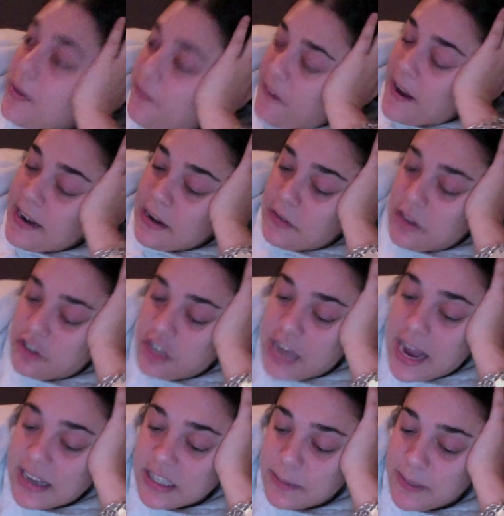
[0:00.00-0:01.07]
find out that she
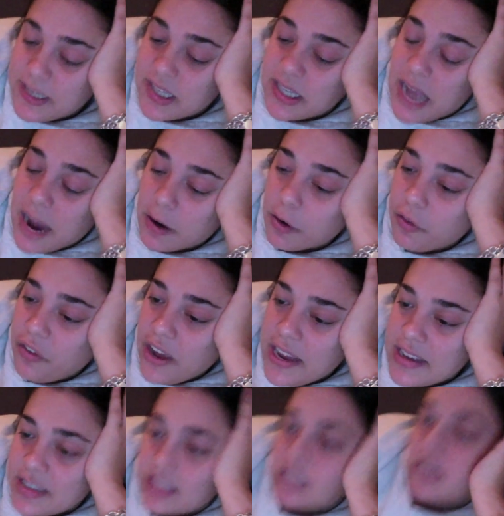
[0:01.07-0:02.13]
has to be
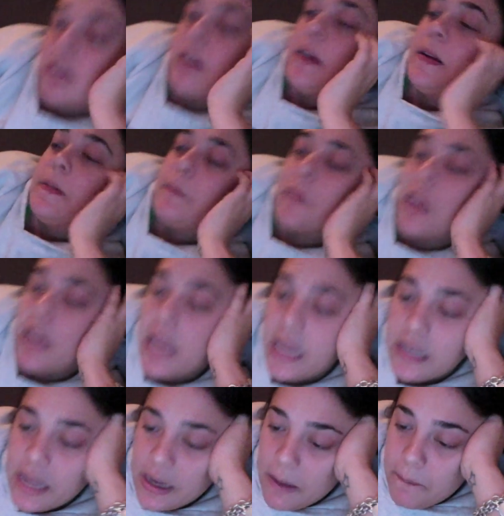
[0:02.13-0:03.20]
sacrificed? in
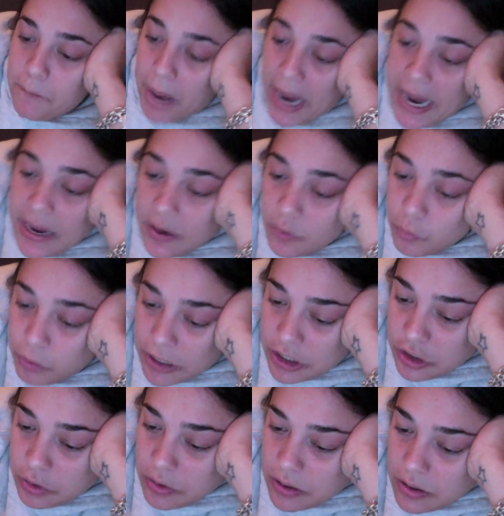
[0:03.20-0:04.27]
like a pagan
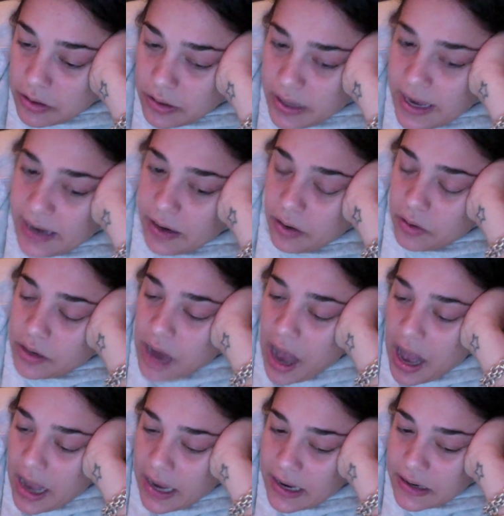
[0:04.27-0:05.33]
ritual? Like,
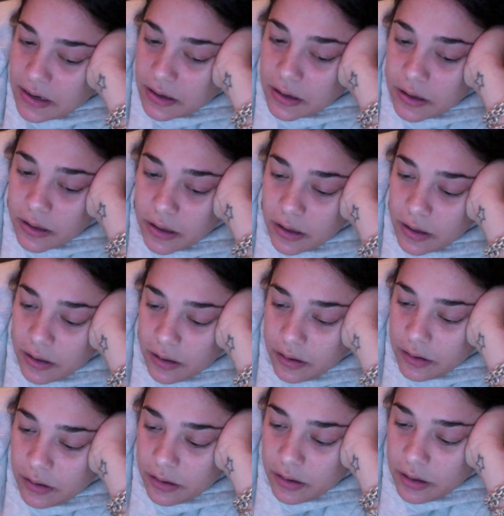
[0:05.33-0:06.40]
God.
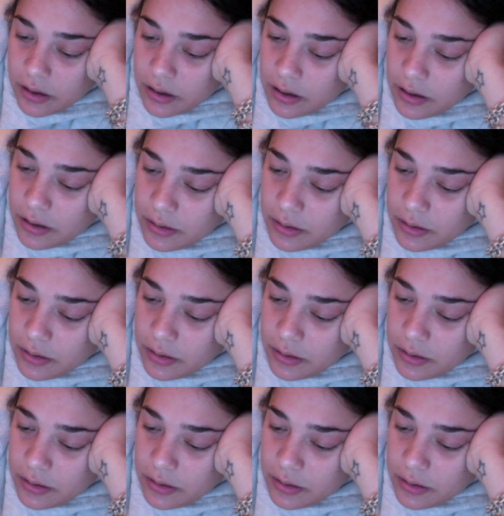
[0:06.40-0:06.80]
Oh.